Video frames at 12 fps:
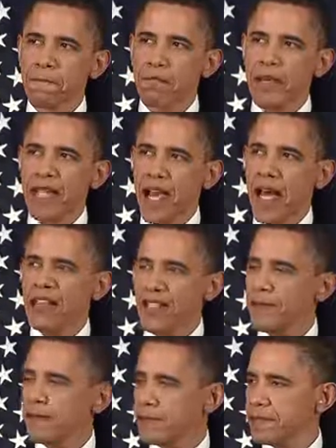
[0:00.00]

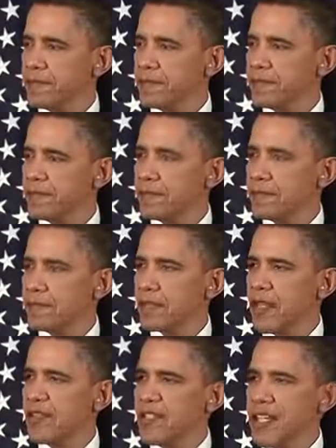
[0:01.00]
Benghazi,
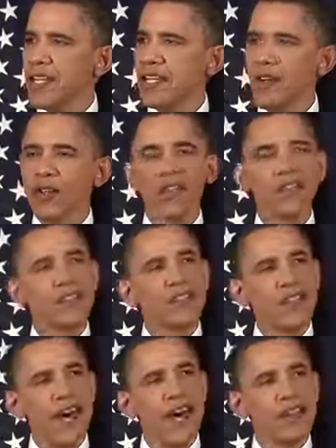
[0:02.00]
a city nearly the
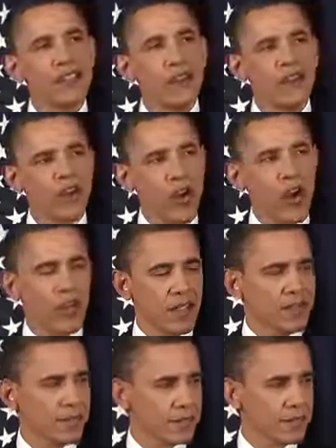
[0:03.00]
size of Charlotte,
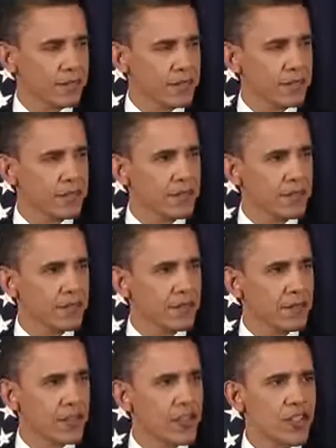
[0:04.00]

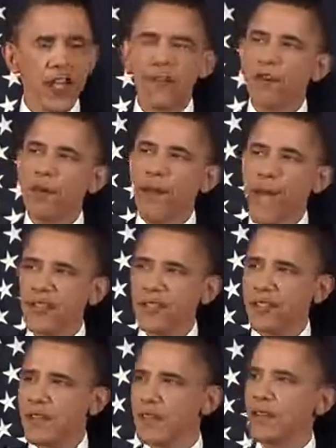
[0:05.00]
could suffer a
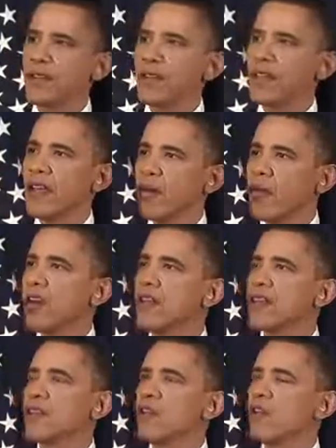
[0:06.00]
massacre that would
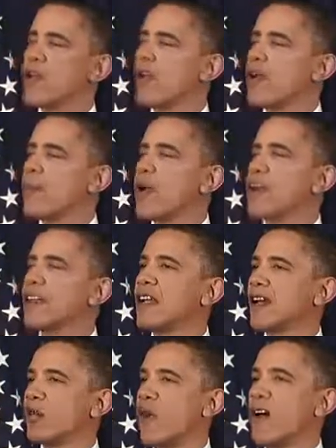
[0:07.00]
have reverberated
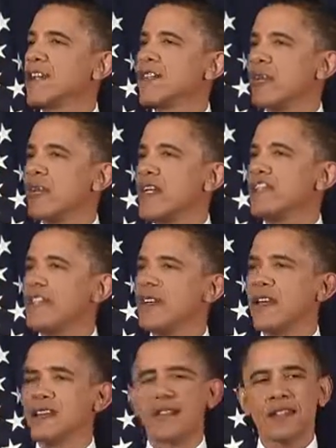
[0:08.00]
across the region
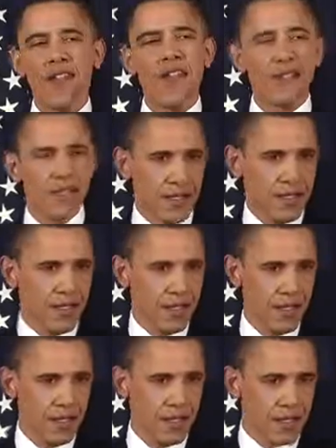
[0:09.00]
and stained
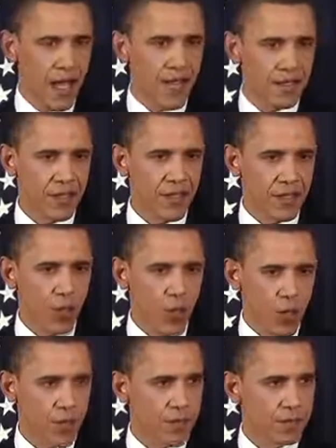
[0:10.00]
the conscience of the
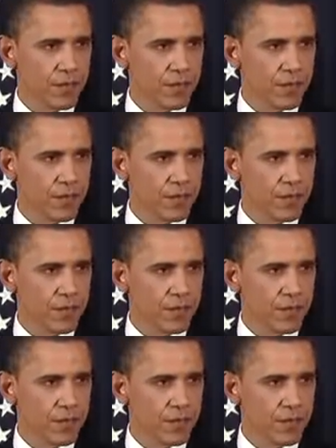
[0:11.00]
world.